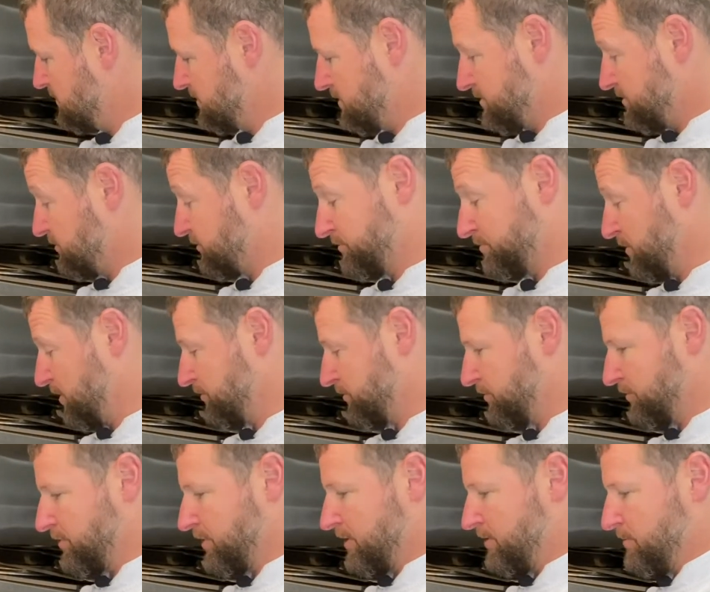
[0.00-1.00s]
Smells
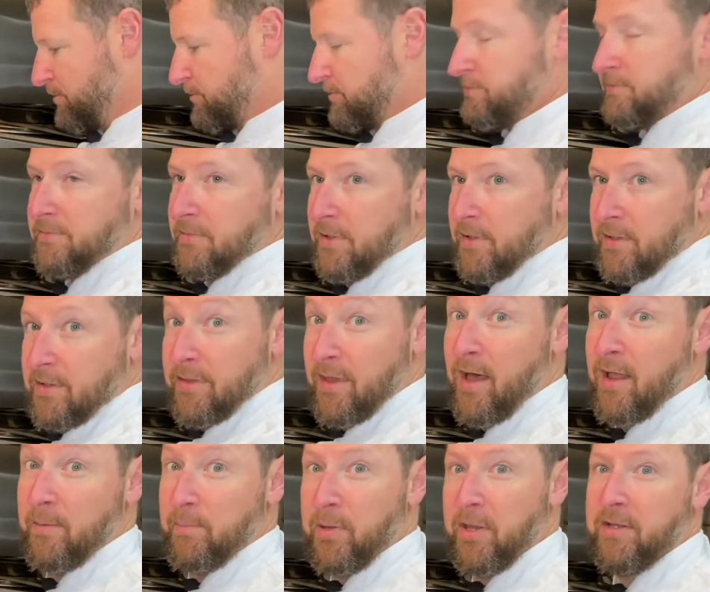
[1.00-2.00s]
incredible. The
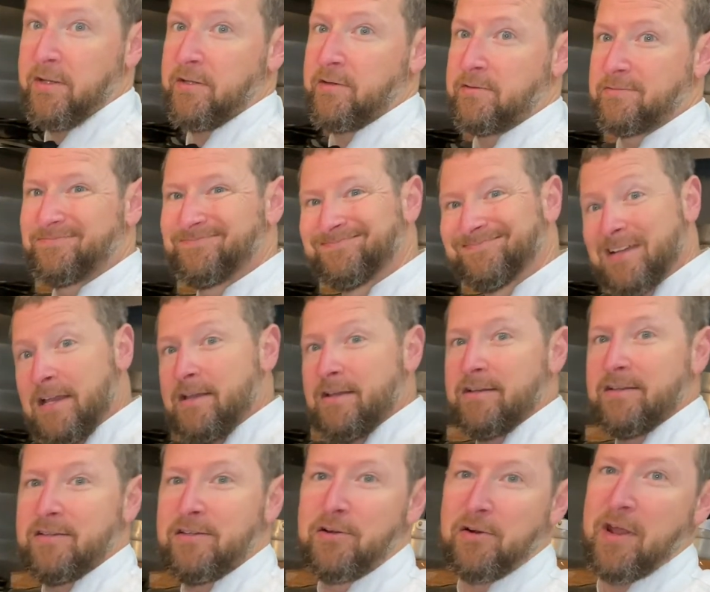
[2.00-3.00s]
jalapeno,
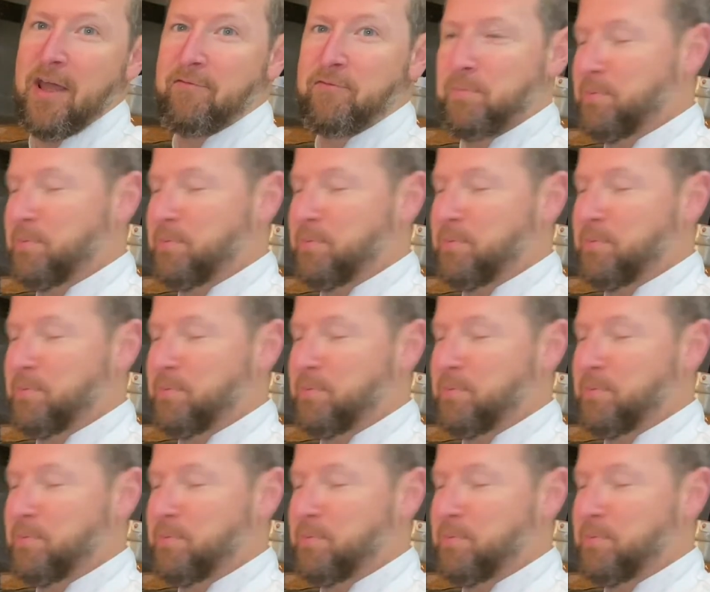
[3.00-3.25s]
you don't have to